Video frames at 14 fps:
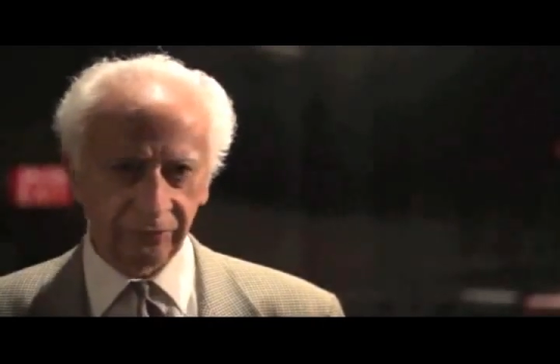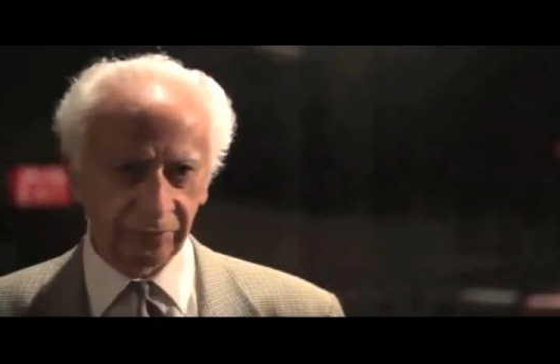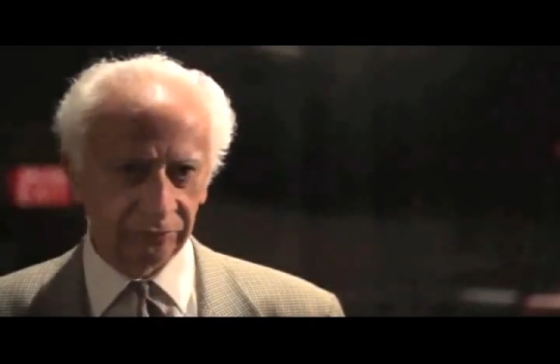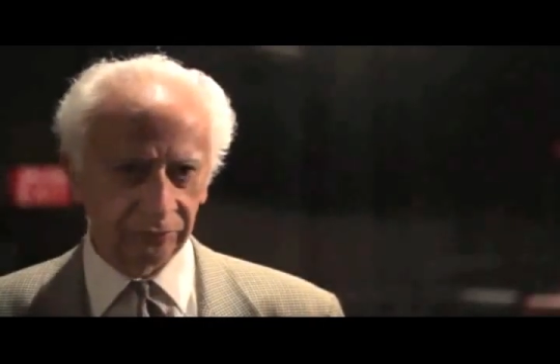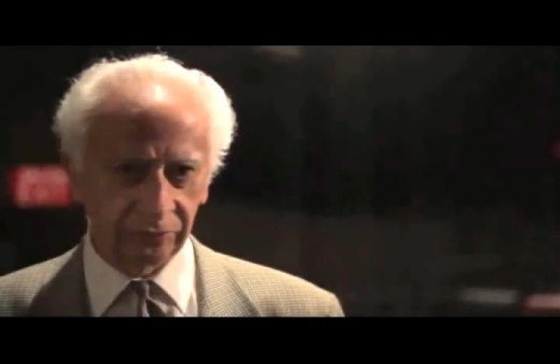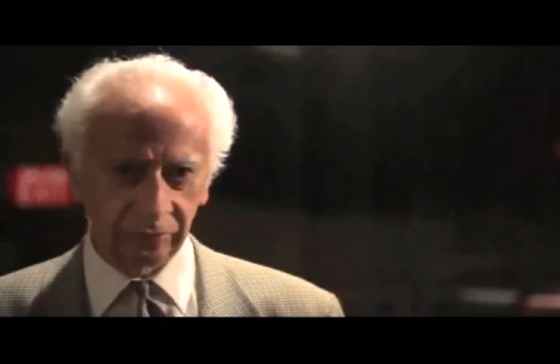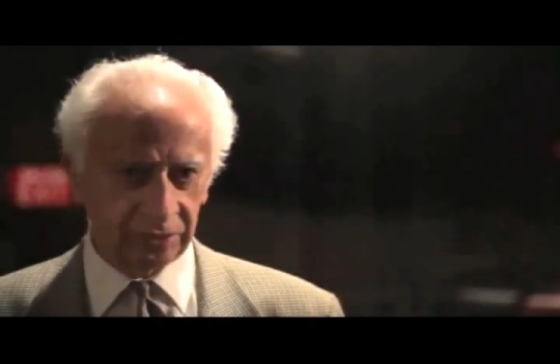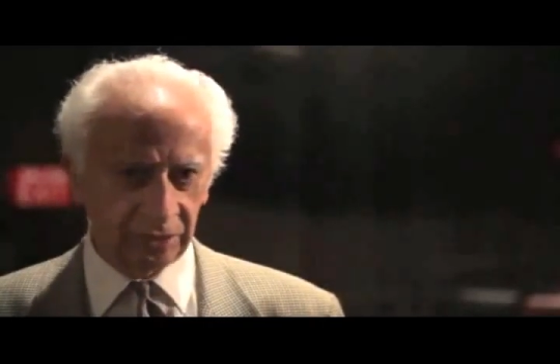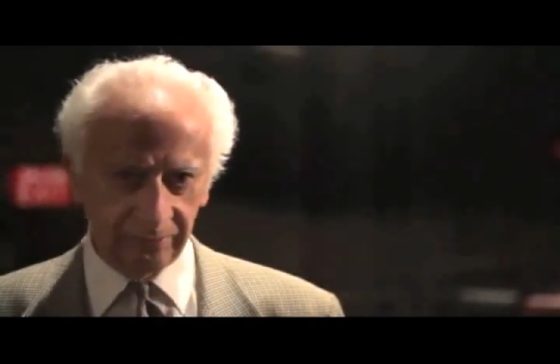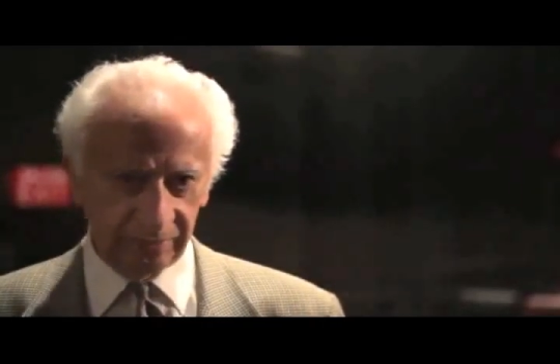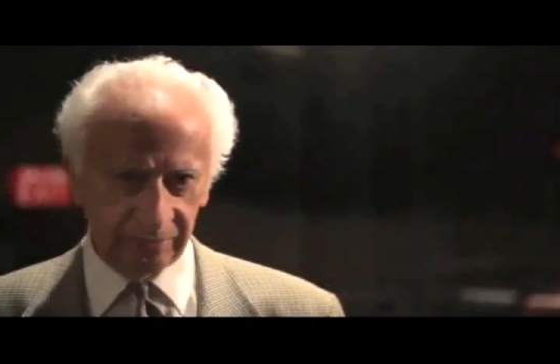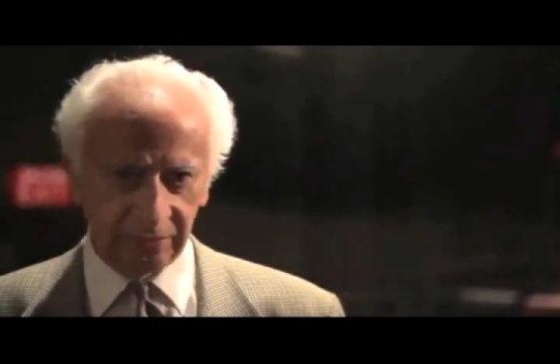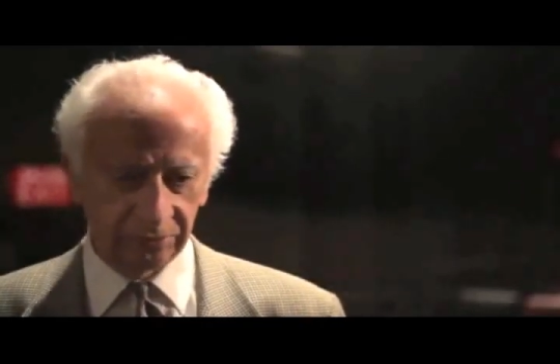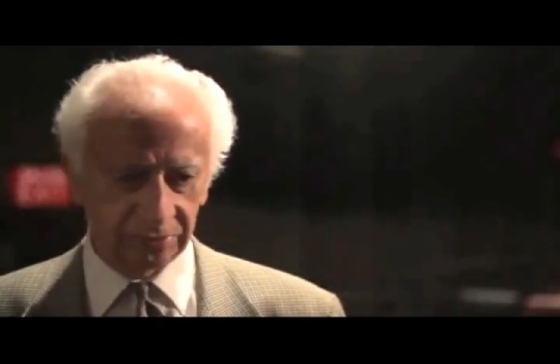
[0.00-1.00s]
people
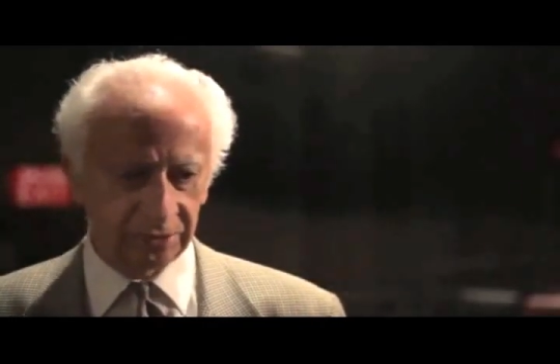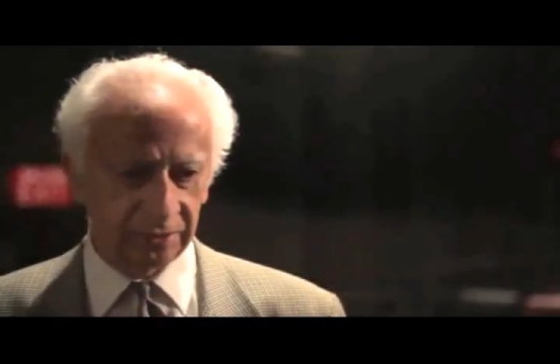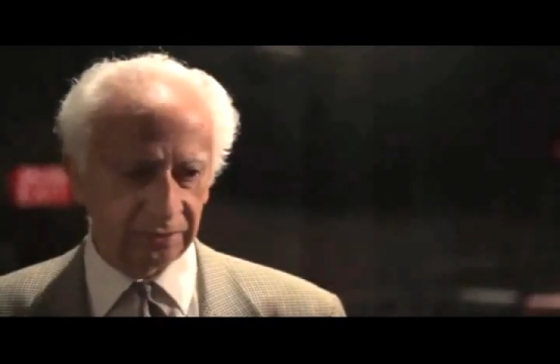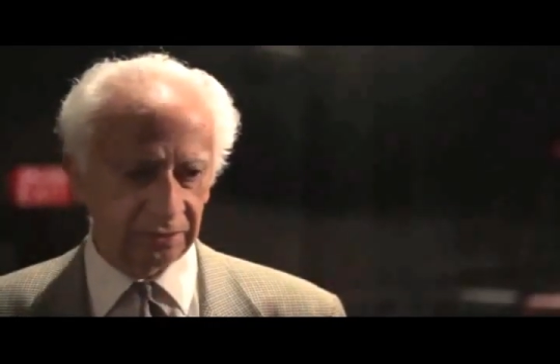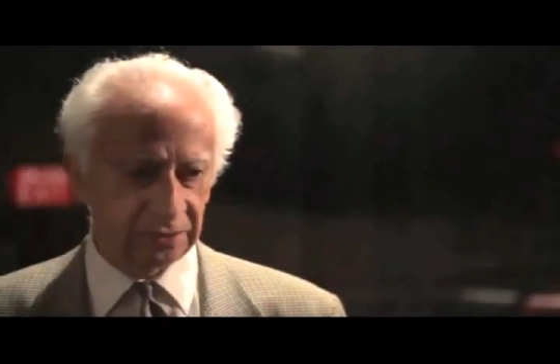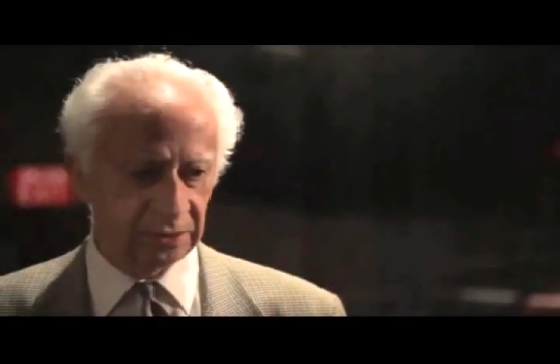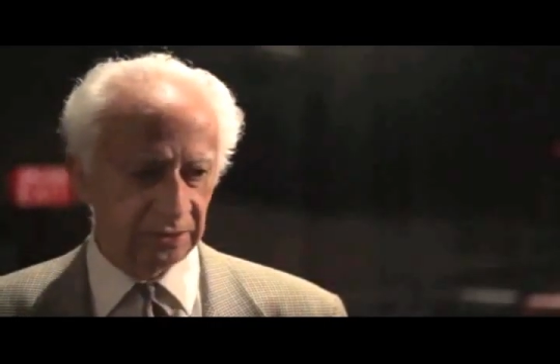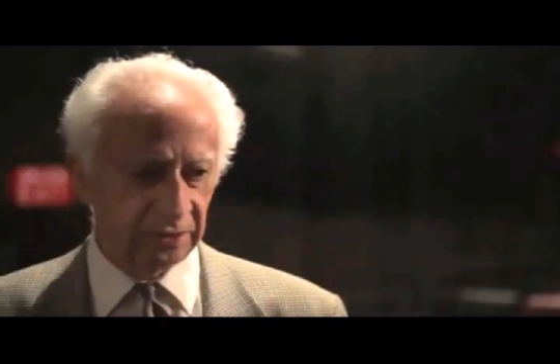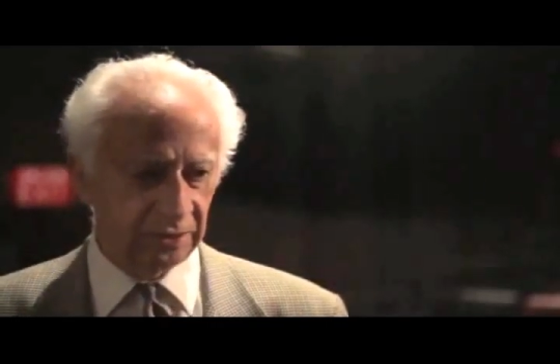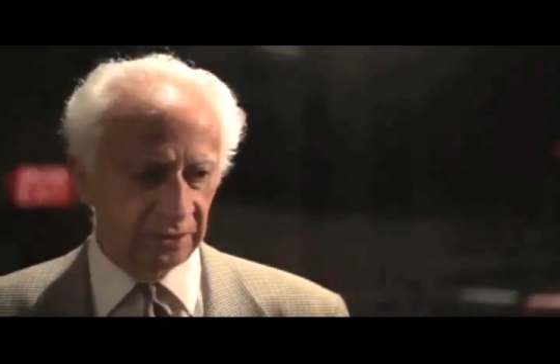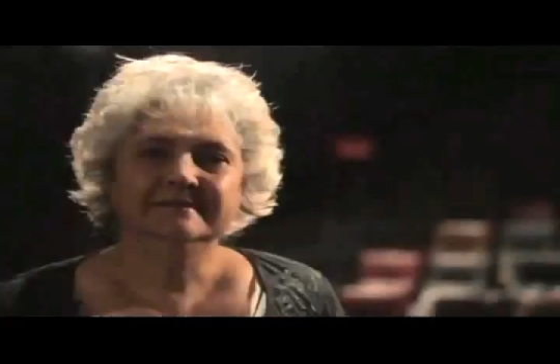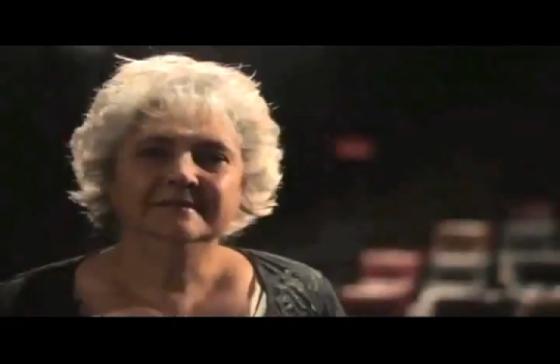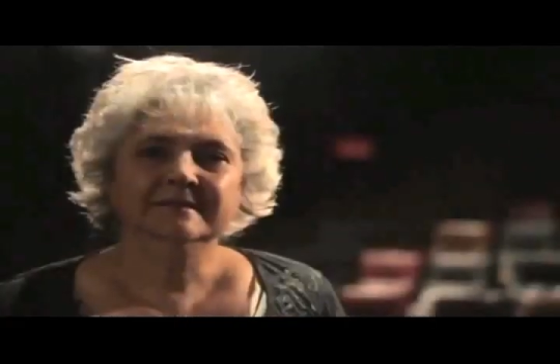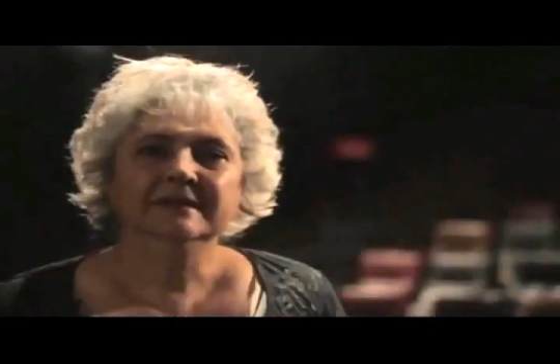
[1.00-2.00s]
don't get
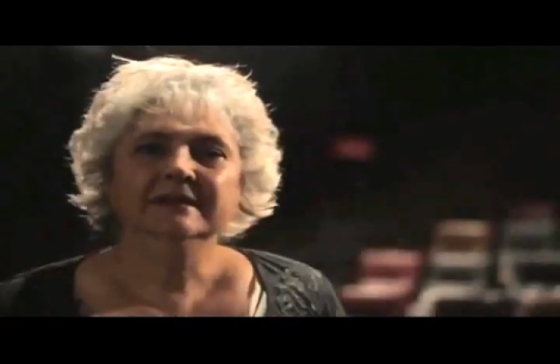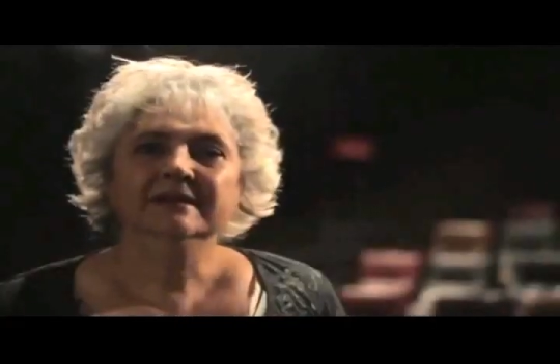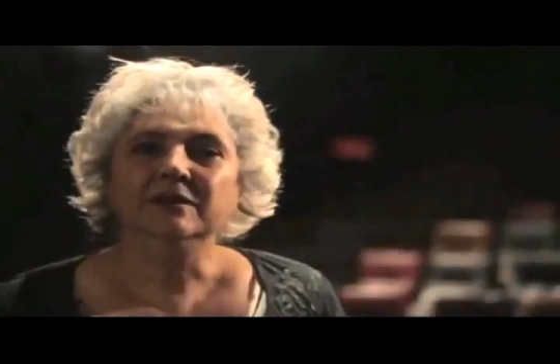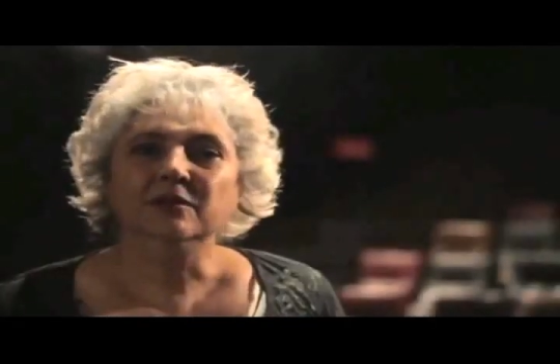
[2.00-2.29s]
imprisoned.